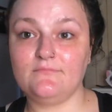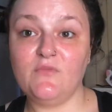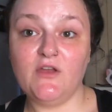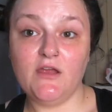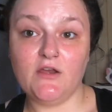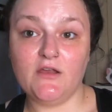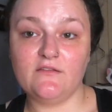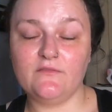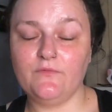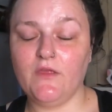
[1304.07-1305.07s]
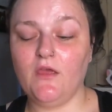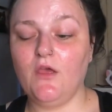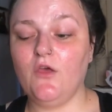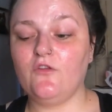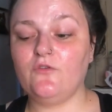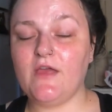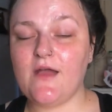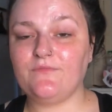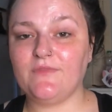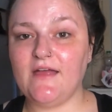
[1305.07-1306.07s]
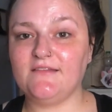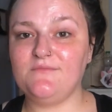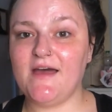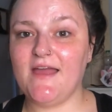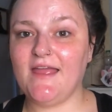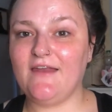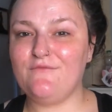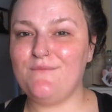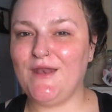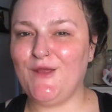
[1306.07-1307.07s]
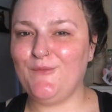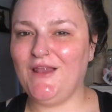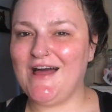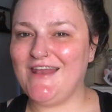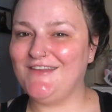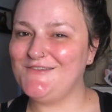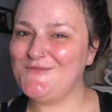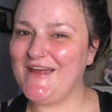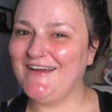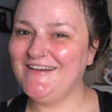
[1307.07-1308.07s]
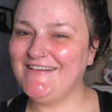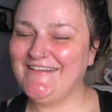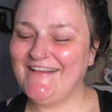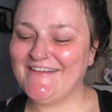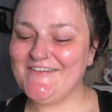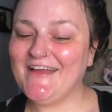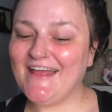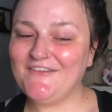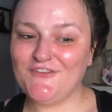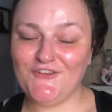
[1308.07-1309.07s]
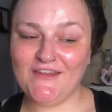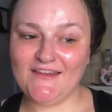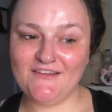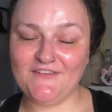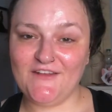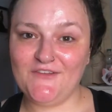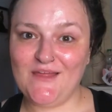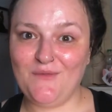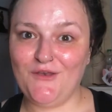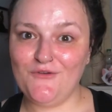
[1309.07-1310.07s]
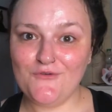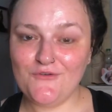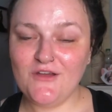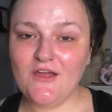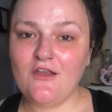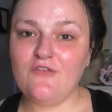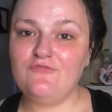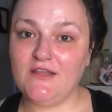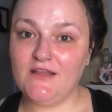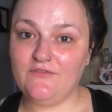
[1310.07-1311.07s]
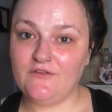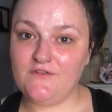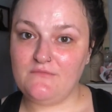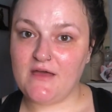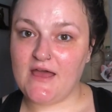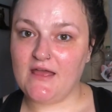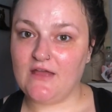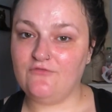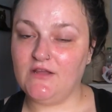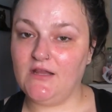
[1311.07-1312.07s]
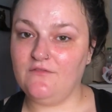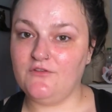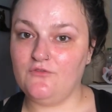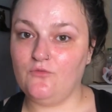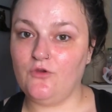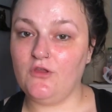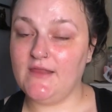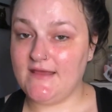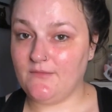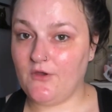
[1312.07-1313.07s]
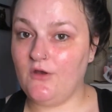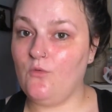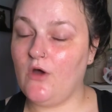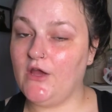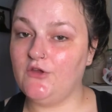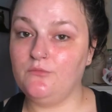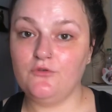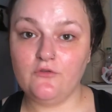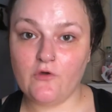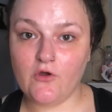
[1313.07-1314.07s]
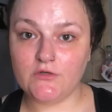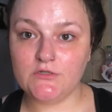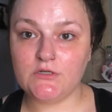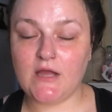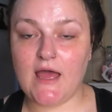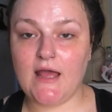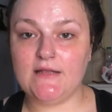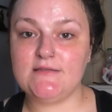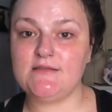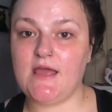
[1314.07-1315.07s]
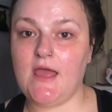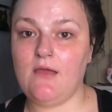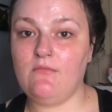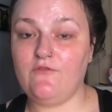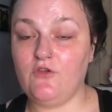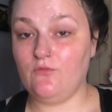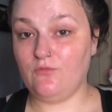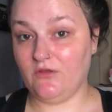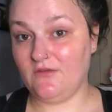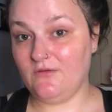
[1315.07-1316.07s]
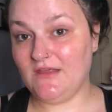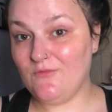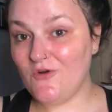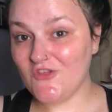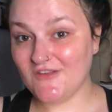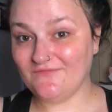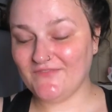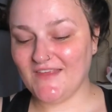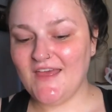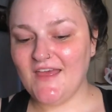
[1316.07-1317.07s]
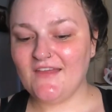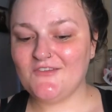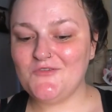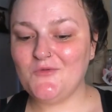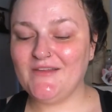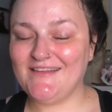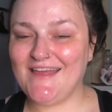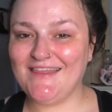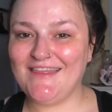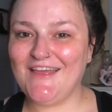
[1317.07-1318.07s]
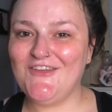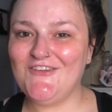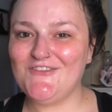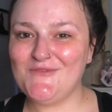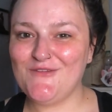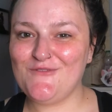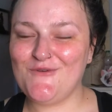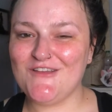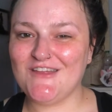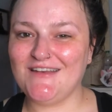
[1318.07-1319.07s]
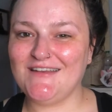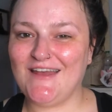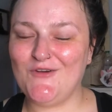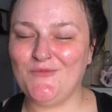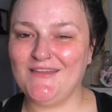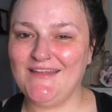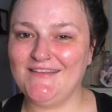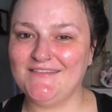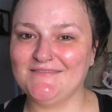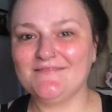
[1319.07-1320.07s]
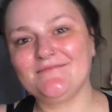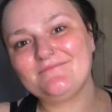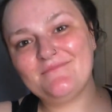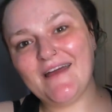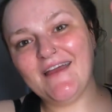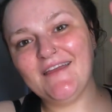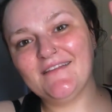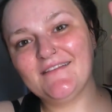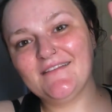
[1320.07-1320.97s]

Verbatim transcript: Marie agrees. So yeah, that's my kind of mini plan, as it were. So again, if you do like this video, let me know. I'd really love your feedback. I'd really love to know what you liked about it, what I could improve on, and um, if you want to keep watching. So once again, thank you so much for watching, and I hope you liked it. Bye.